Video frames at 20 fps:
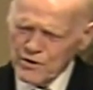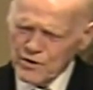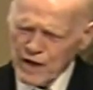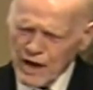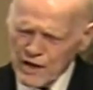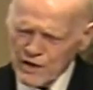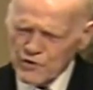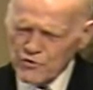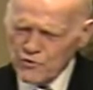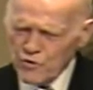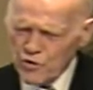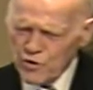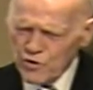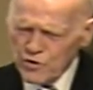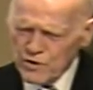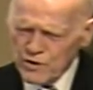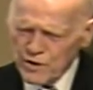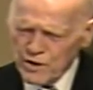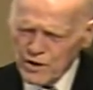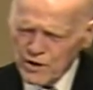Guide us,
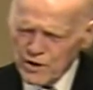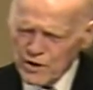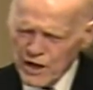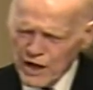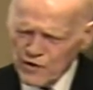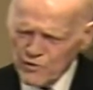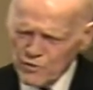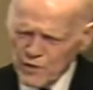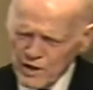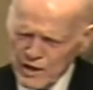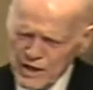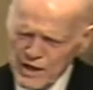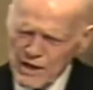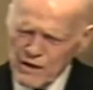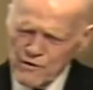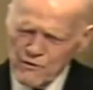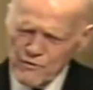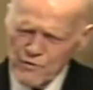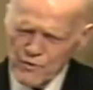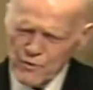Lord, as we
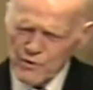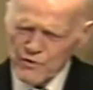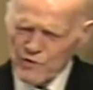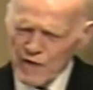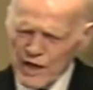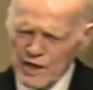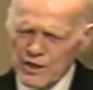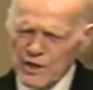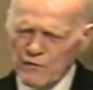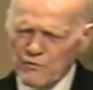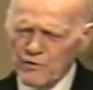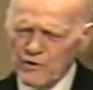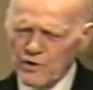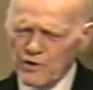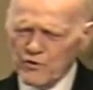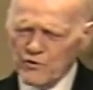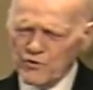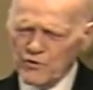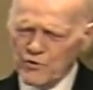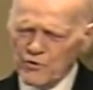leave. We thank Thee for
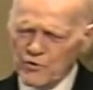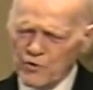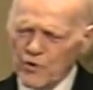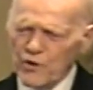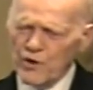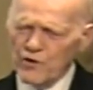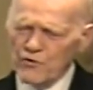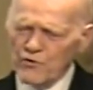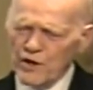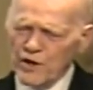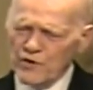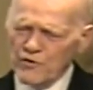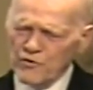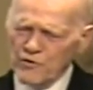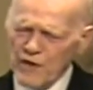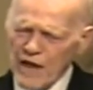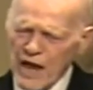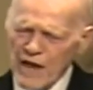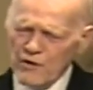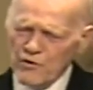this
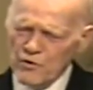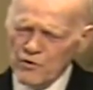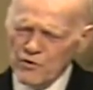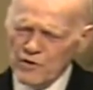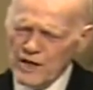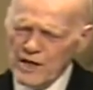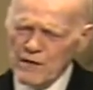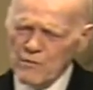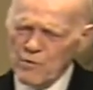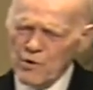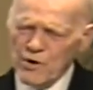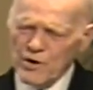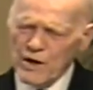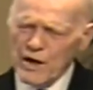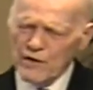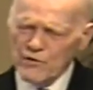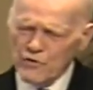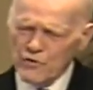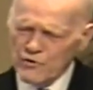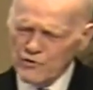36th Annual Dean
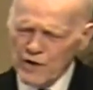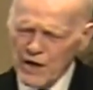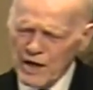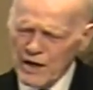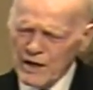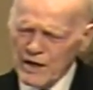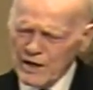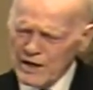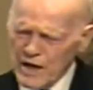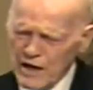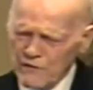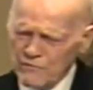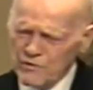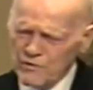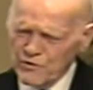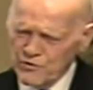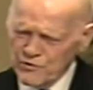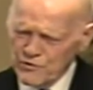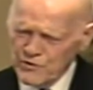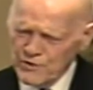Burgon Society
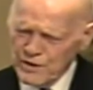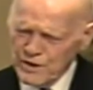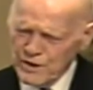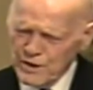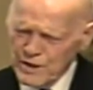Conference.